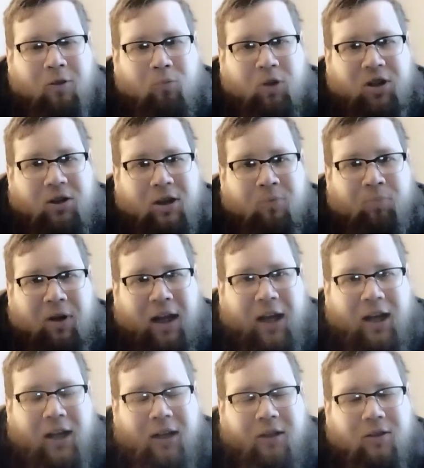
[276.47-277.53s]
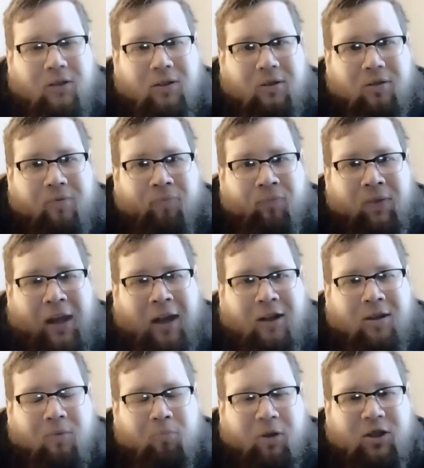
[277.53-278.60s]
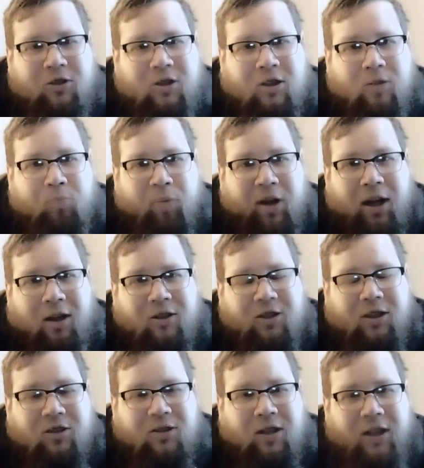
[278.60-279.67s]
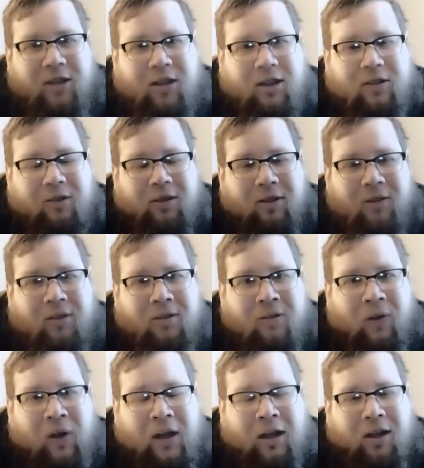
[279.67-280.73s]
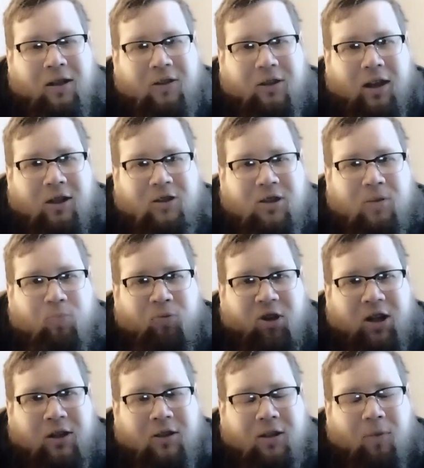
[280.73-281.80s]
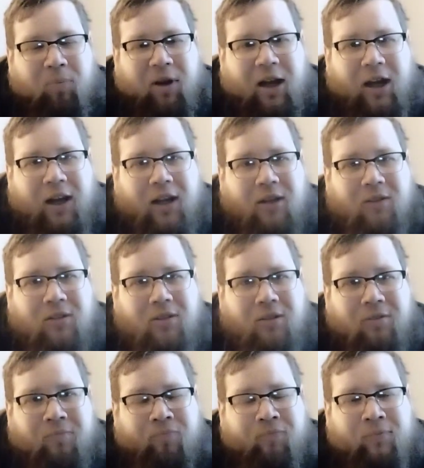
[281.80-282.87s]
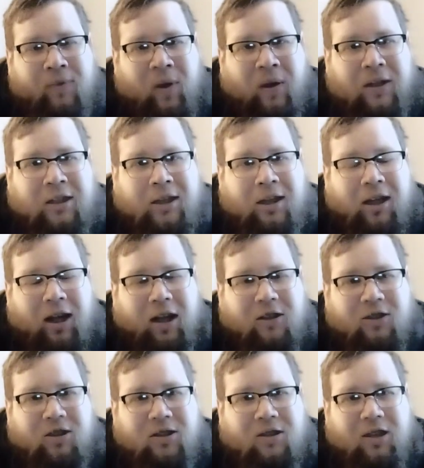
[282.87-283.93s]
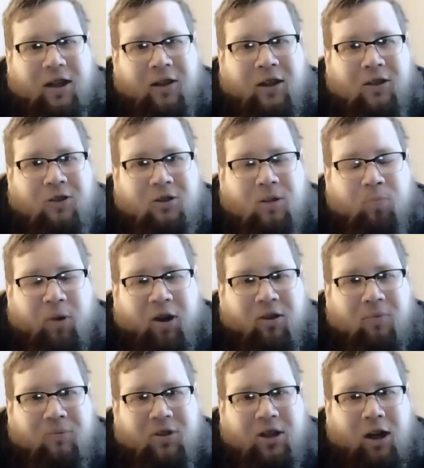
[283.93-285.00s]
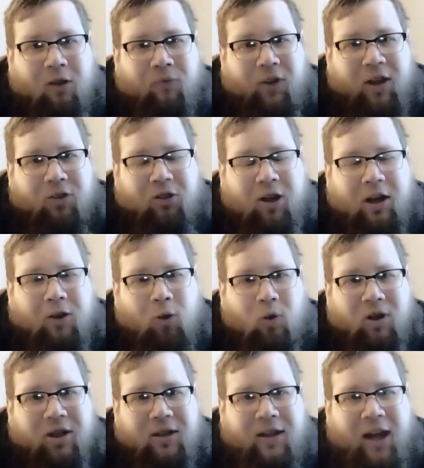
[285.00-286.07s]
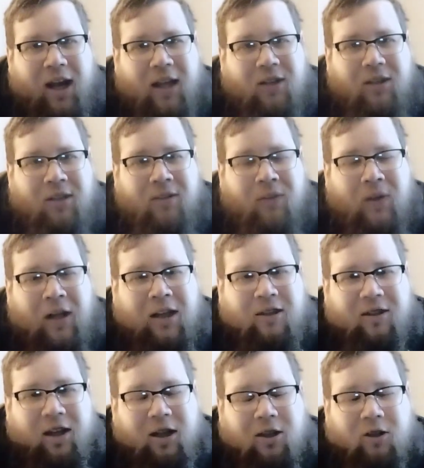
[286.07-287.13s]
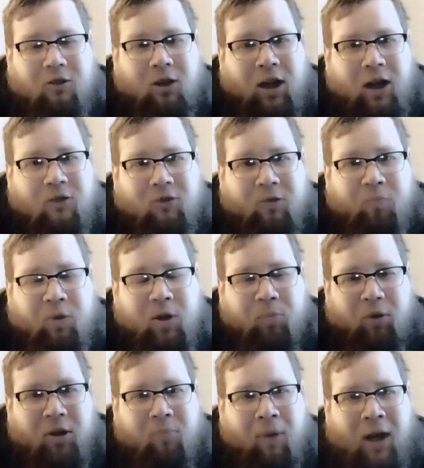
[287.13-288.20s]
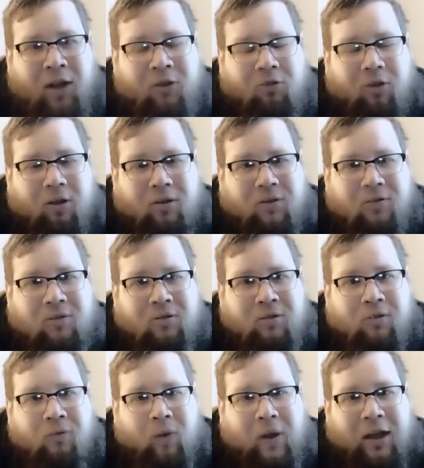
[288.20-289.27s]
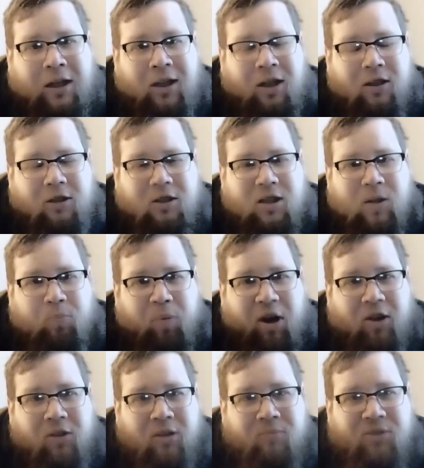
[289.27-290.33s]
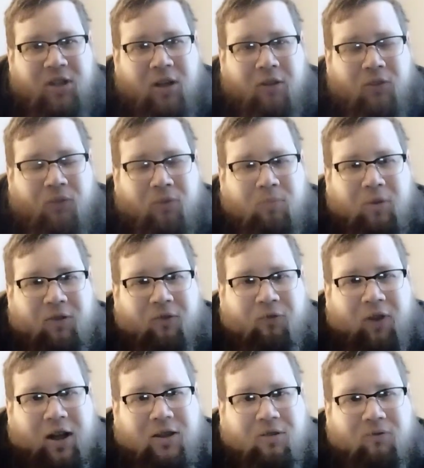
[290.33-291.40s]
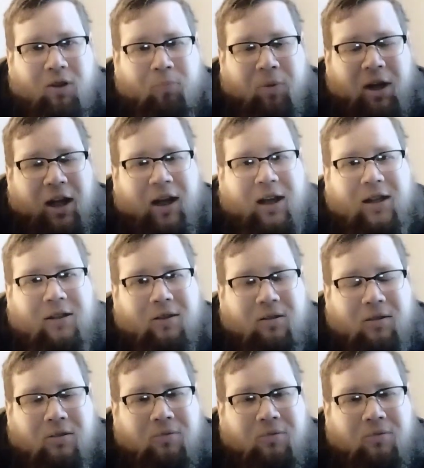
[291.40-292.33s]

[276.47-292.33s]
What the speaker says: with the plague. But she spit on Justinian, thus spreading the plague. And Justinian, to spare himself and Theodora and Dani, they killed 100 people a month to spare themselves from the effects of the plague.